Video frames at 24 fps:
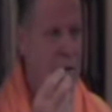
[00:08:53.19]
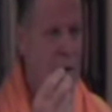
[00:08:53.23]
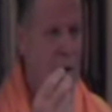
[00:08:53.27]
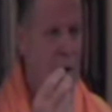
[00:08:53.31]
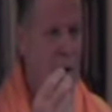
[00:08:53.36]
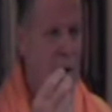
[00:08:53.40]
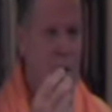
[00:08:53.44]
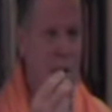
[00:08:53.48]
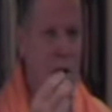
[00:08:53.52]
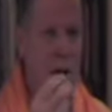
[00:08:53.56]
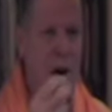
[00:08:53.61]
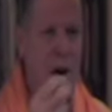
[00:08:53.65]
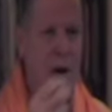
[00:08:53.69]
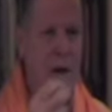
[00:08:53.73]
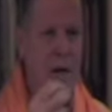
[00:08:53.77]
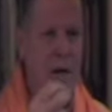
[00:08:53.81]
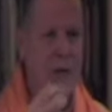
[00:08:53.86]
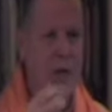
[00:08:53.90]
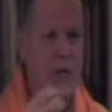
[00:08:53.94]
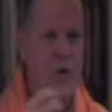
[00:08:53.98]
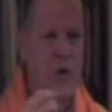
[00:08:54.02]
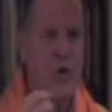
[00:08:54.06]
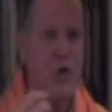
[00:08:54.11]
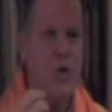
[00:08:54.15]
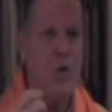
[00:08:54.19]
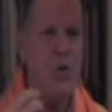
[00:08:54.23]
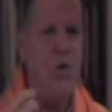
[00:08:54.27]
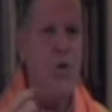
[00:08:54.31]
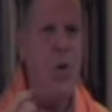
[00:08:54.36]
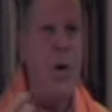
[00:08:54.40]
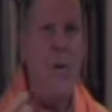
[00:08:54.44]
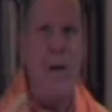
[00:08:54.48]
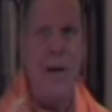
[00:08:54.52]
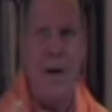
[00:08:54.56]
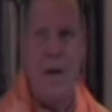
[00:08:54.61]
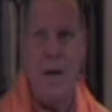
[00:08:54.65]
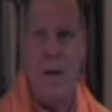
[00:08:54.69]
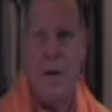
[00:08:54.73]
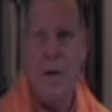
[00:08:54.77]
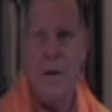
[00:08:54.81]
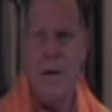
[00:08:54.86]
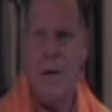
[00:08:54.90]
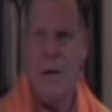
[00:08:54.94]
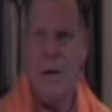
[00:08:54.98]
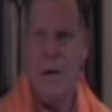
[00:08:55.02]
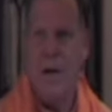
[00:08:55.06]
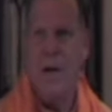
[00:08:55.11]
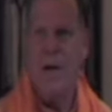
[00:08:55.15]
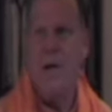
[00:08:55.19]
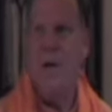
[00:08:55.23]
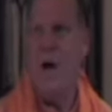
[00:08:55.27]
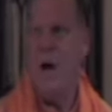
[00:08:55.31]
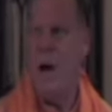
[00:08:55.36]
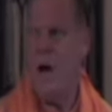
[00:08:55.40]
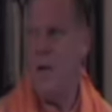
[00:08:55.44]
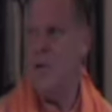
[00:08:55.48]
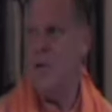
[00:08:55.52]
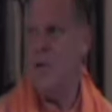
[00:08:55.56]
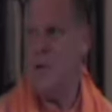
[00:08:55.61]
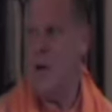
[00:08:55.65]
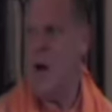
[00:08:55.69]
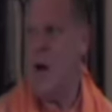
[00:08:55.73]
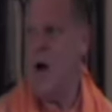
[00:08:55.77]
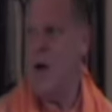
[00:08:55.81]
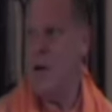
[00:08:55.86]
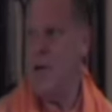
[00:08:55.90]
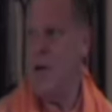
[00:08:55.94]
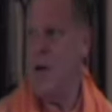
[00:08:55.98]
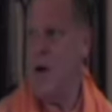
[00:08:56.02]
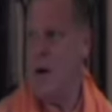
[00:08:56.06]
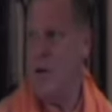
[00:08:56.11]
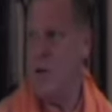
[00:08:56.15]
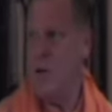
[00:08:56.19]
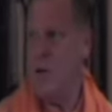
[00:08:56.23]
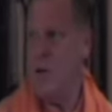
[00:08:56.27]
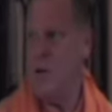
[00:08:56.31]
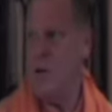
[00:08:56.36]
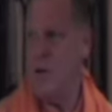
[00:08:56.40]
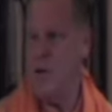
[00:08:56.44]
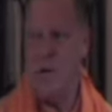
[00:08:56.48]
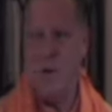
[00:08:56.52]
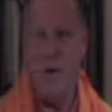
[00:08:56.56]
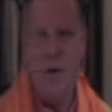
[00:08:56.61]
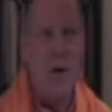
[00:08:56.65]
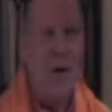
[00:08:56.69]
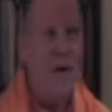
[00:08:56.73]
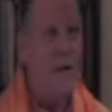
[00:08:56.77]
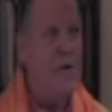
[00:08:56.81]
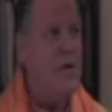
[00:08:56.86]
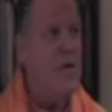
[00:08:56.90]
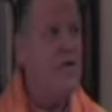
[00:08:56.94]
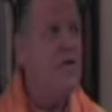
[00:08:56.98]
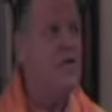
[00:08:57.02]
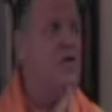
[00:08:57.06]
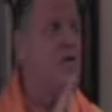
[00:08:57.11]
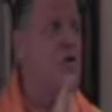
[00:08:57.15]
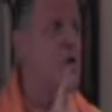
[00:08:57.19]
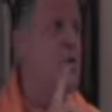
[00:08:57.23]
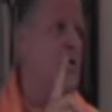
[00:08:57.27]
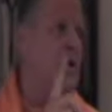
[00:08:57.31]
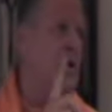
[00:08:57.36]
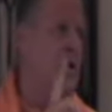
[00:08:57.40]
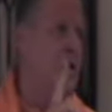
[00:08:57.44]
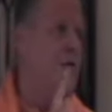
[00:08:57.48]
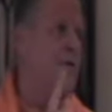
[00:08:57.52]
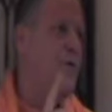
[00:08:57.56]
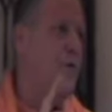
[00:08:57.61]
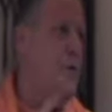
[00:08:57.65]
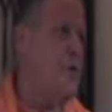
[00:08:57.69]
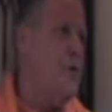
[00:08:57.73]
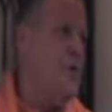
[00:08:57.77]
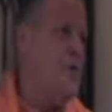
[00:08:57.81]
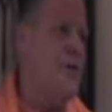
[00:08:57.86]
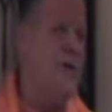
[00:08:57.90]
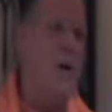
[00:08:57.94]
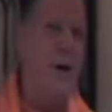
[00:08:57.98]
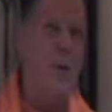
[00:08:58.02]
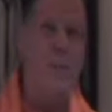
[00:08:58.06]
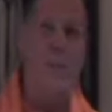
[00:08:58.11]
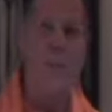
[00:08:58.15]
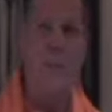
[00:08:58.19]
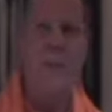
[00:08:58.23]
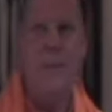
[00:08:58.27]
Our mind is swimming in God consciousness. This is only the first step.